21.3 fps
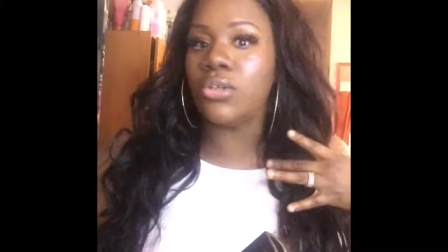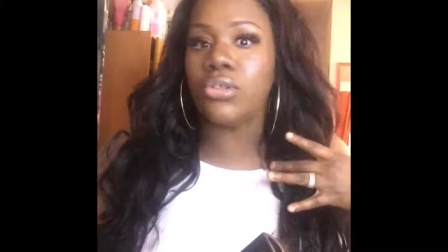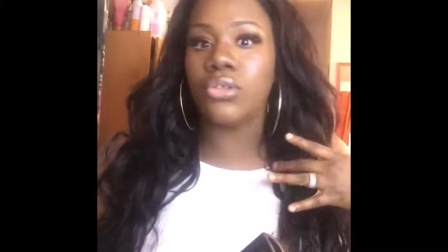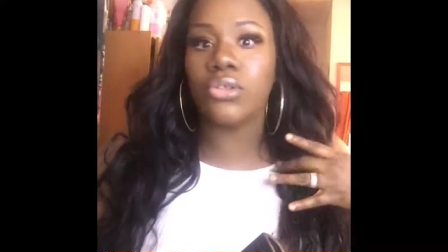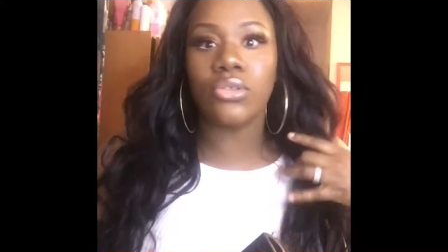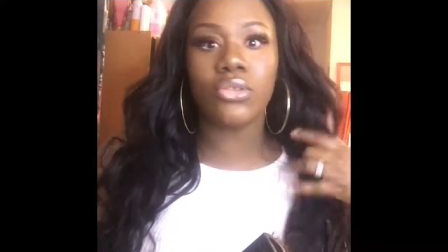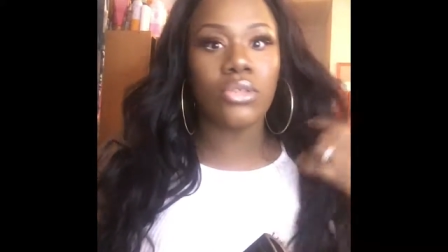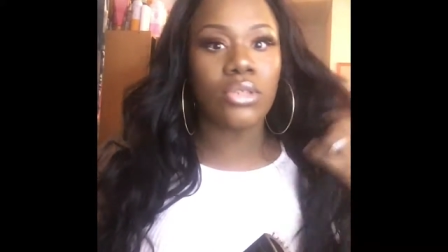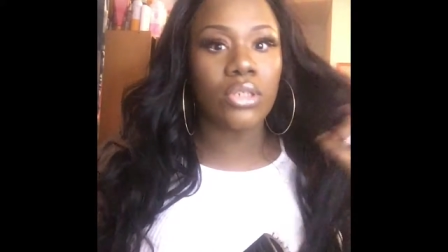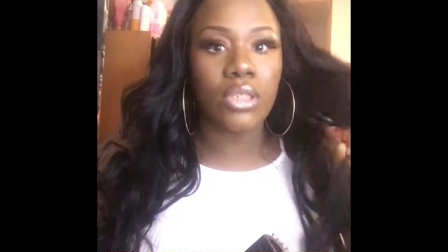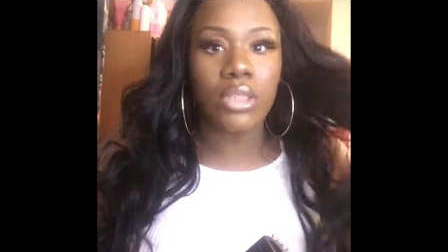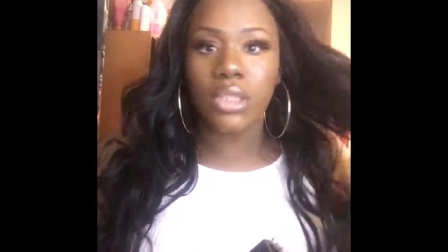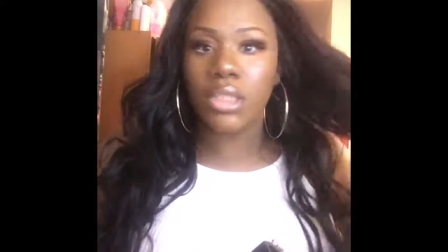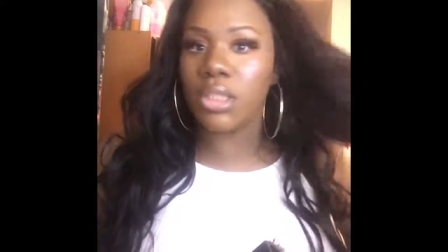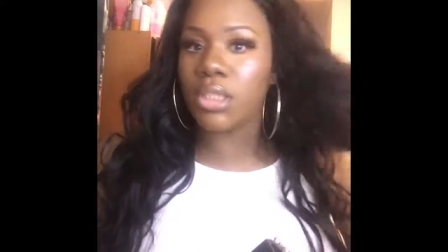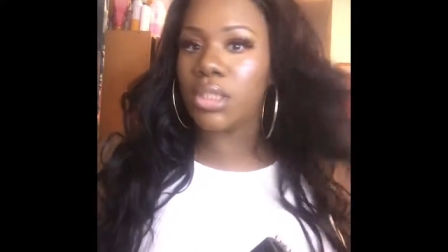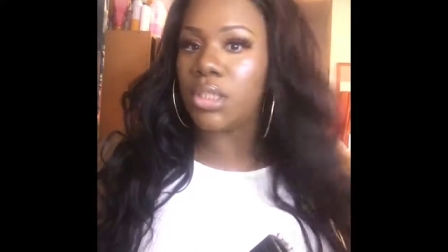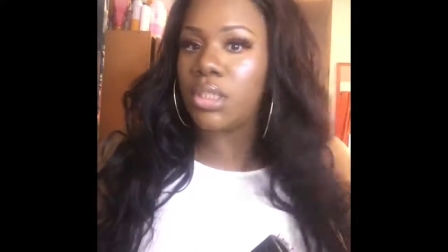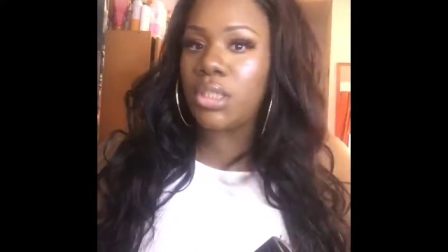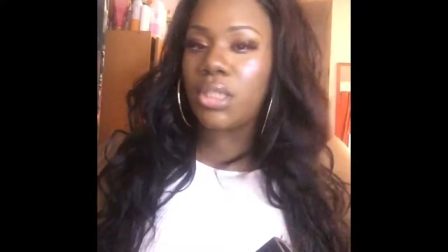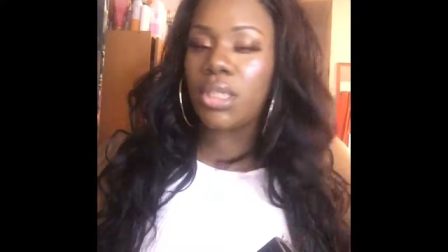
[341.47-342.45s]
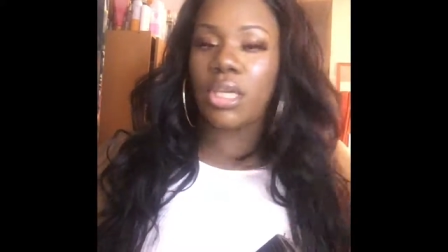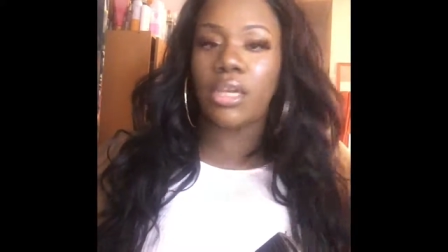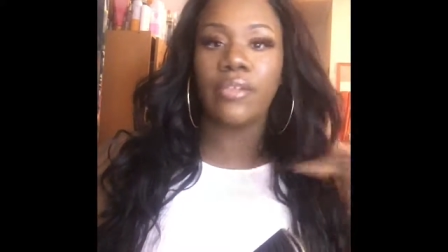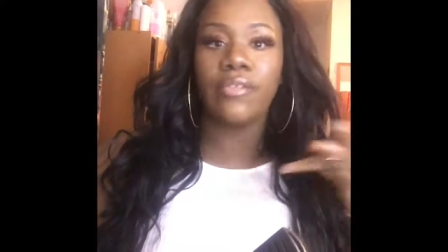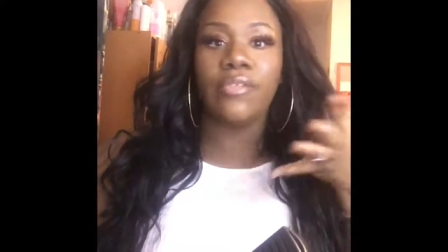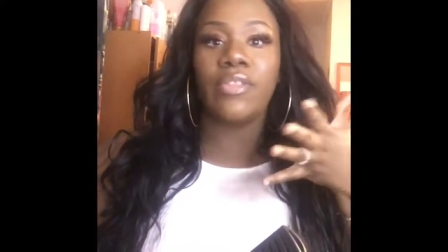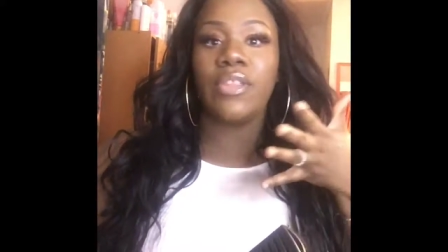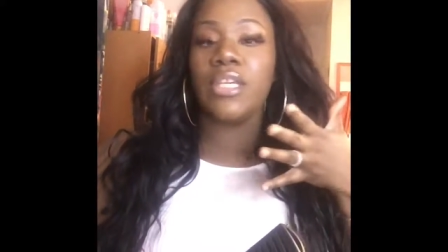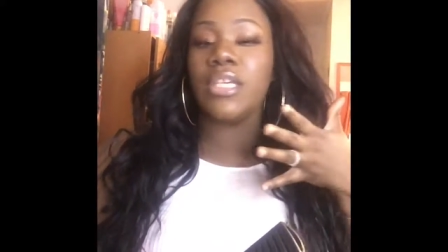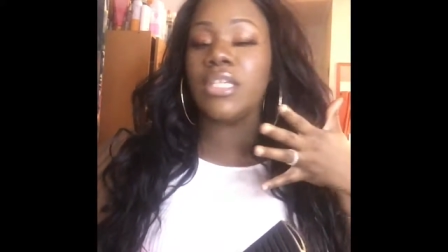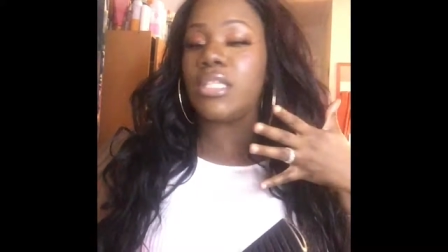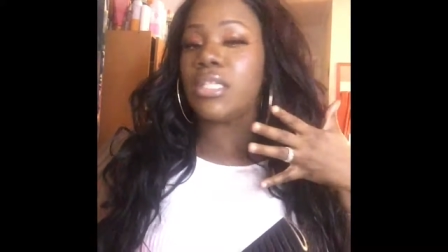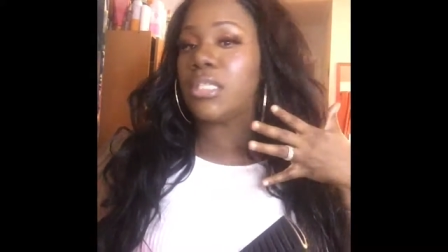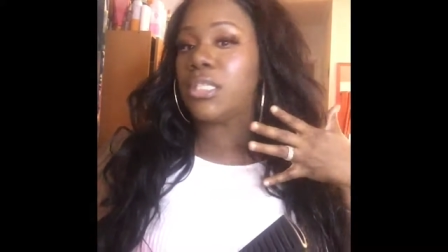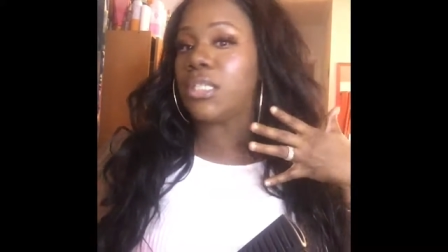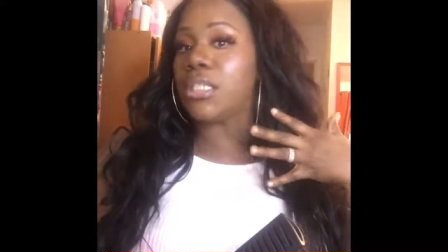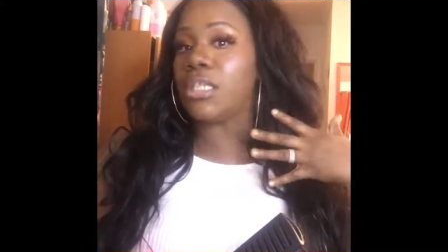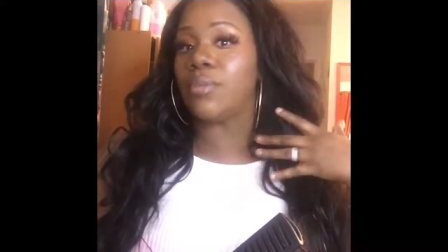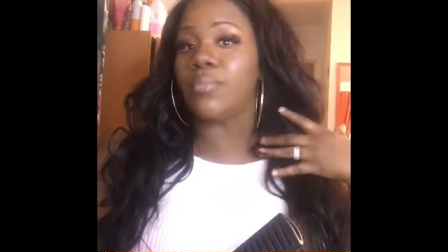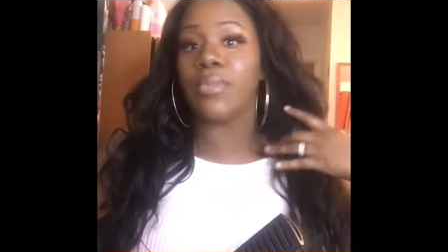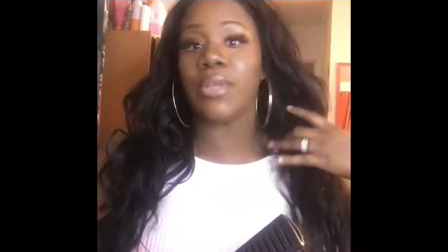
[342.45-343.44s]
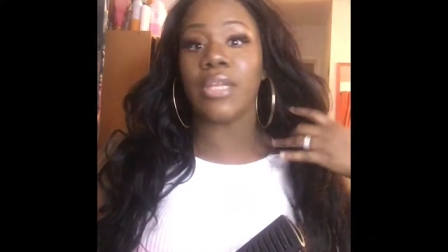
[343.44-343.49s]
goodness, if this is
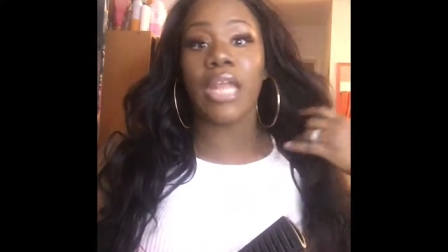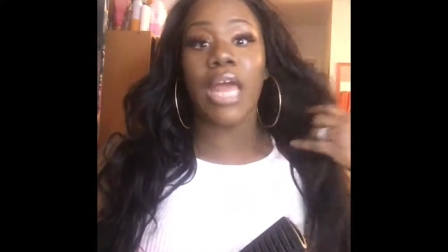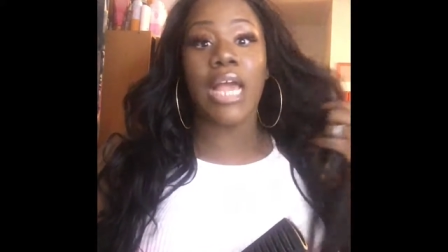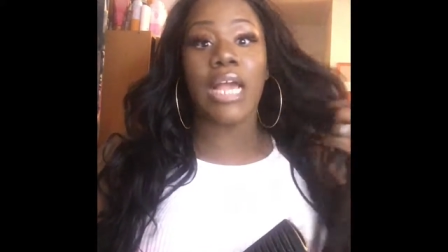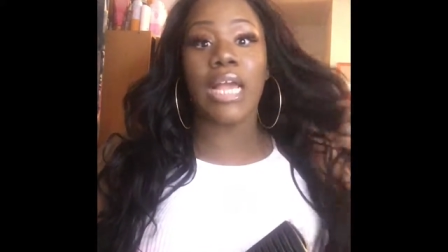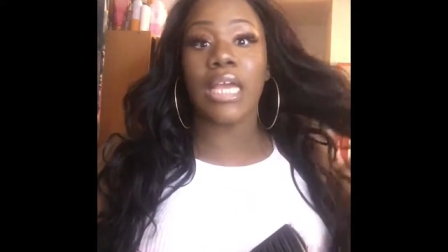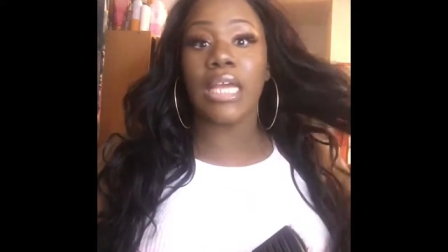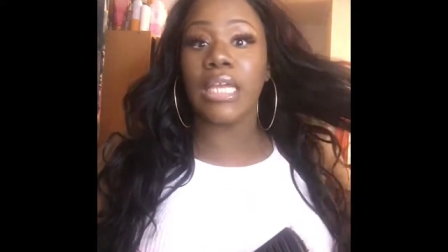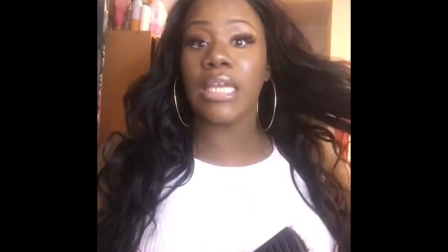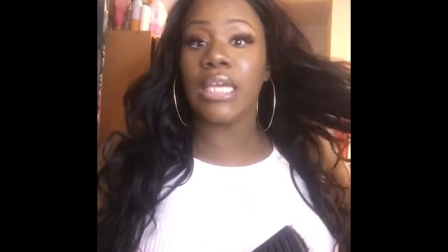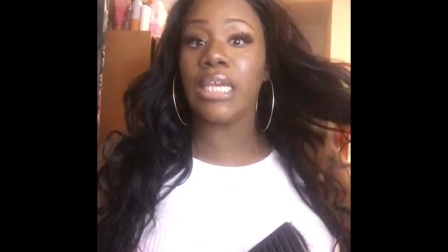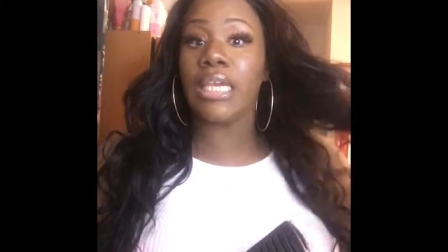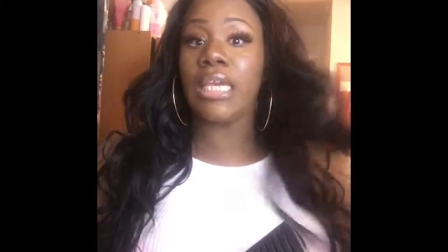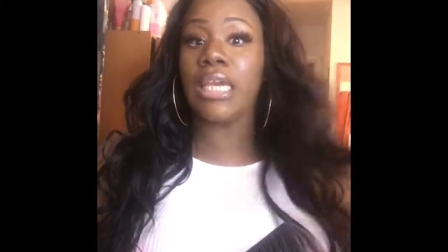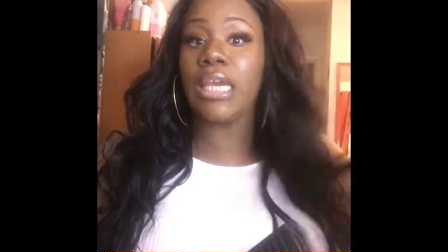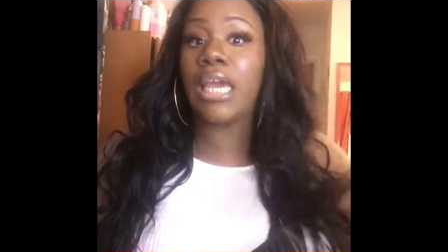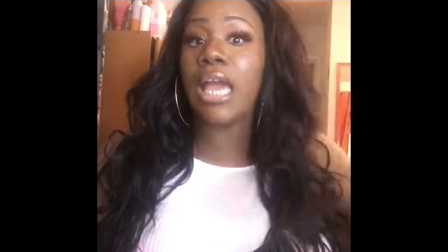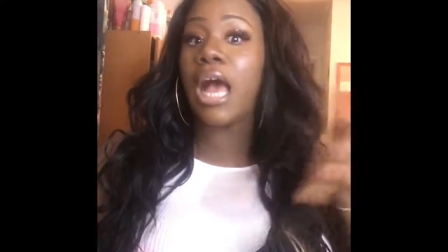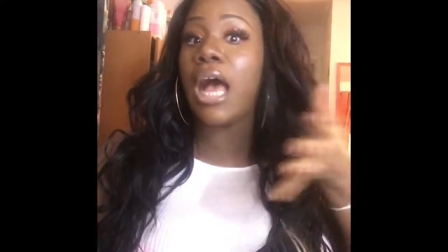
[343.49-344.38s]
something I can eat,